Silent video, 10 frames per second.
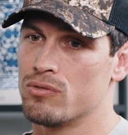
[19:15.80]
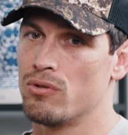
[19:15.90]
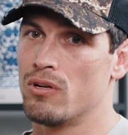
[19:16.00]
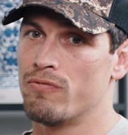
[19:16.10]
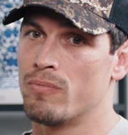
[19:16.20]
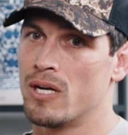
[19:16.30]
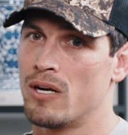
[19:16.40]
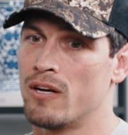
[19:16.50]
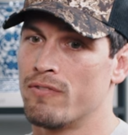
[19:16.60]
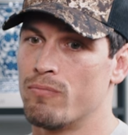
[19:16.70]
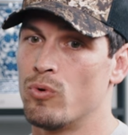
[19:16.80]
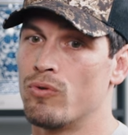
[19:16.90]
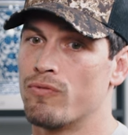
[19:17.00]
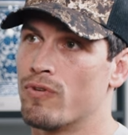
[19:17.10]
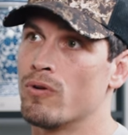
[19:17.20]
to live my life
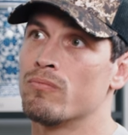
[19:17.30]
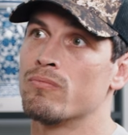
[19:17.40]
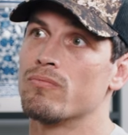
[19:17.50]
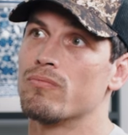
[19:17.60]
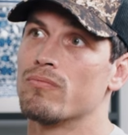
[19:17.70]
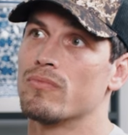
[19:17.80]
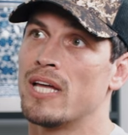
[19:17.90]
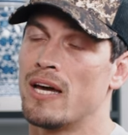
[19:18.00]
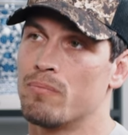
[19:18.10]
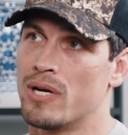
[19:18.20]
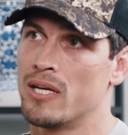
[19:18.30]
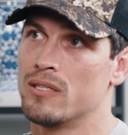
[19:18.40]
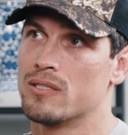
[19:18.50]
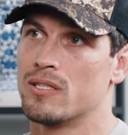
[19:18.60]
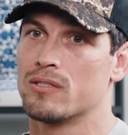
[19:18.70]
more from that
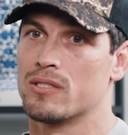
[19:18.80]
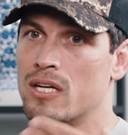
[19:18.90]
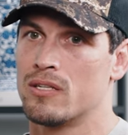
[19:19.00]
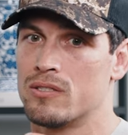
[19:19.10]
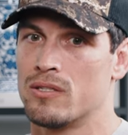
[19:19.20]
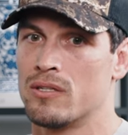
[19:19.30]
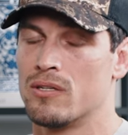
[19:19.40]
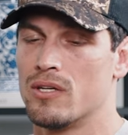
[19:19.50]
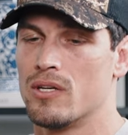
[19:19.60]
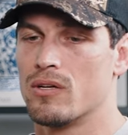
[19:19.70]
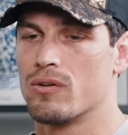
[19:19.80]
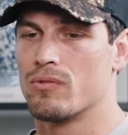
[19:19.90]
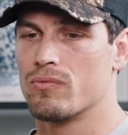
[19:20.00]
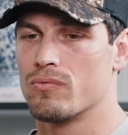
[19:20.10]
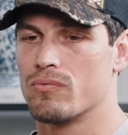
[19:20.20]
place and it started to
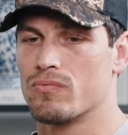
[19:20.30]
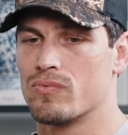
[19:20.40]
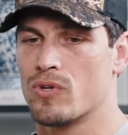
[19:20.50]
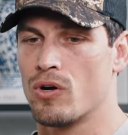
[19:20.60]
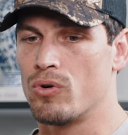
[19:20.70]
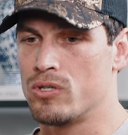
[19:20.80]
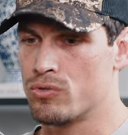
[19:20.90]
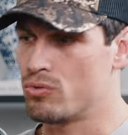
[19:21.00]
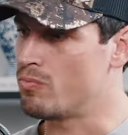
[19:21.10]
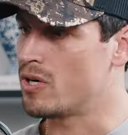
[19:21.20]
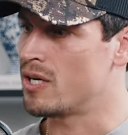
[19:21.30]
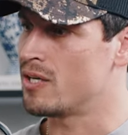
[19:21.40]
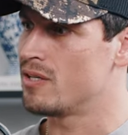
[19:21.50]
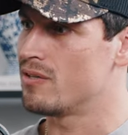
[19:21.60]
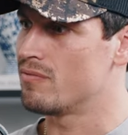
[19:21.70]
go into
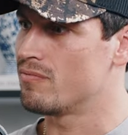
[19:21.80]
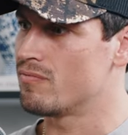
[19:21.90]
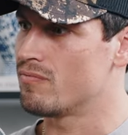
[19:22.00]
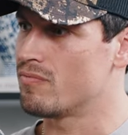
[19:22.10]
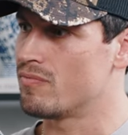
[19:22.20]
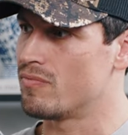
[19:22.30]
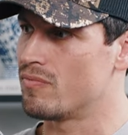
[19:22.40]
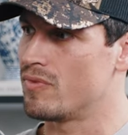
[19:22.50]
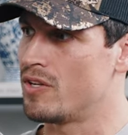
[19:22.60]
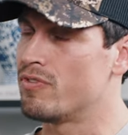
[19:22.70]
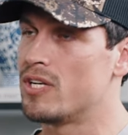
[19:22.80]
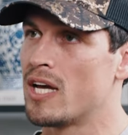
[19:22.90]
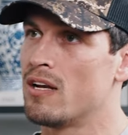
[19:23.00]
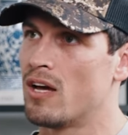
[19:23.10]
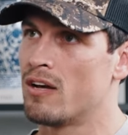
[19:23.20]
my
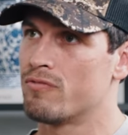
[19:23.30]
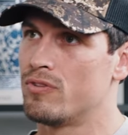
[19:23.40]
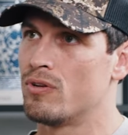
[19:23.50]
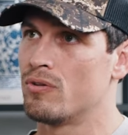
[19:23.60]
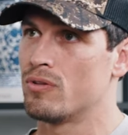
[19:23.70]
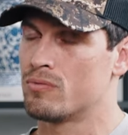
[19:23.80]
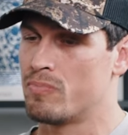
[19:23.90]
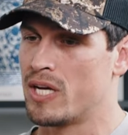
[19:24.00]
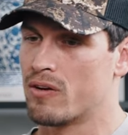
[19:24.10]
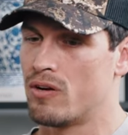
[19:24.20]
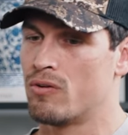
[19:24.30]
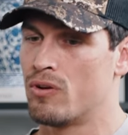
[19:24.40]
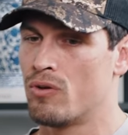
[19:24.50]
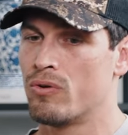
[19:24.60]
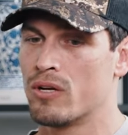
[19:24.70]
everyday life. You know, this mm.
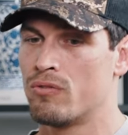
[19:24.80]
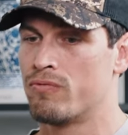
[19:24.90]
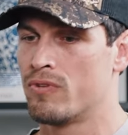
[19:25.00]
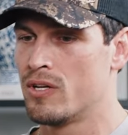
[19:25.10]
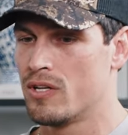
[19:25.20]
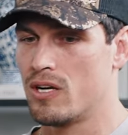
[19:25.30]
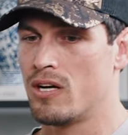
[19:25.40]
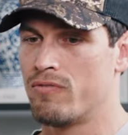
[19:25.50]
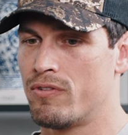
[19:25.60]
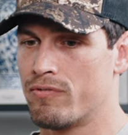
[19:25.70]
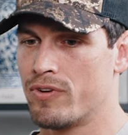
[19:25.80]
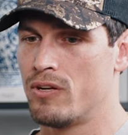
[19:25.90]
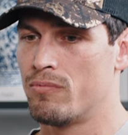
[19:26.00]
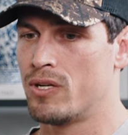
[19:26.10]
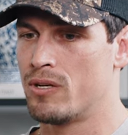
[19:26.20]
background knowing of love and
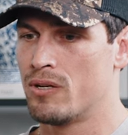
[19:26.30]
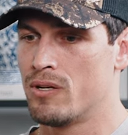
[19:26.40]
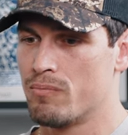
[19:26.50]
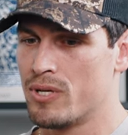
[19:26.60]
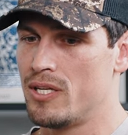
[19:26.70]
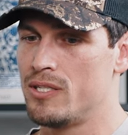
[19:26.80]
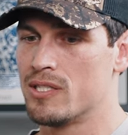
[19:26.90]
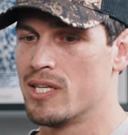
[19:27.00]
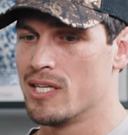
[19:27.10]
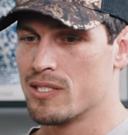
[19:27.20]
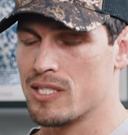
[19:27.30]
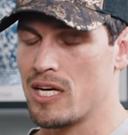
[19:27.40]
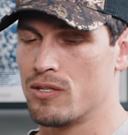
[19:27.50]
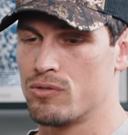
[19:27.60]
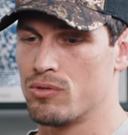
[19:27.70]
freedom and peace
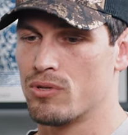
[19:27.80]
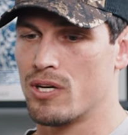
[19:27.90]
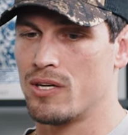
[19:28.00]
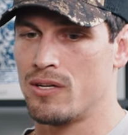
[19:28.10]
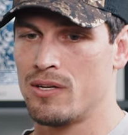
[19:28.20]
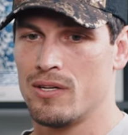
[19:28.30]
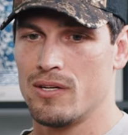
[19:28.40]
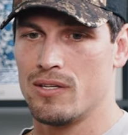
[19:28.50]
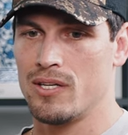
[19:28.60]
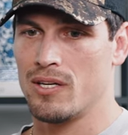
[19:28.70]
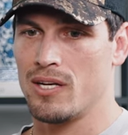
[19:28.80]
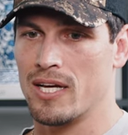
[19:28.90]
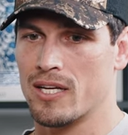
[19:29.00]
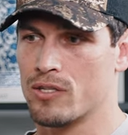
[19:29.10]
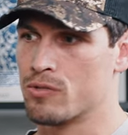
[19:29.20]
started to kind of, yeah,
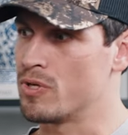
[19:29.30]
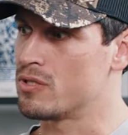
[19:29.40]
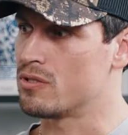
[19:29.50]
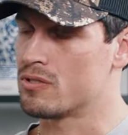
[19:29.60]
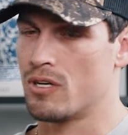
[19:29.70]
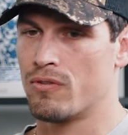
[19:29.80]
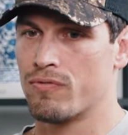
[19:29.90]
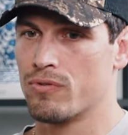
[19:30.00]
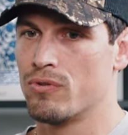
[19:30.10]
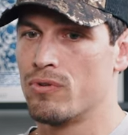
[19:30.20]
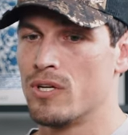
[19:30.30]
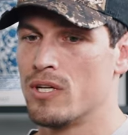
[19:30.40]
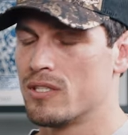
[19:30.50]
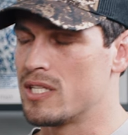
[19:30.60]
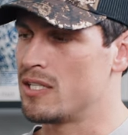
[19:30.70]
like express itself through
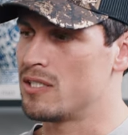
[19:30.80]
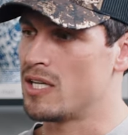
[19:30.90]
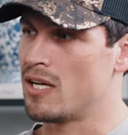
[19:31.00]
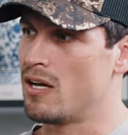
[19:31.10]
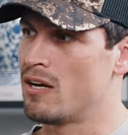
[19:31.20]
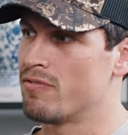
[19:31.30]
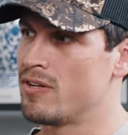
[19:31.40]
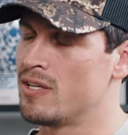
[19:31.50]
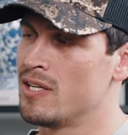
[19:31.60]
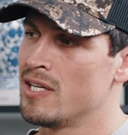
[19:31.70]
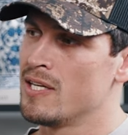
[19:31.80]
day to day life. And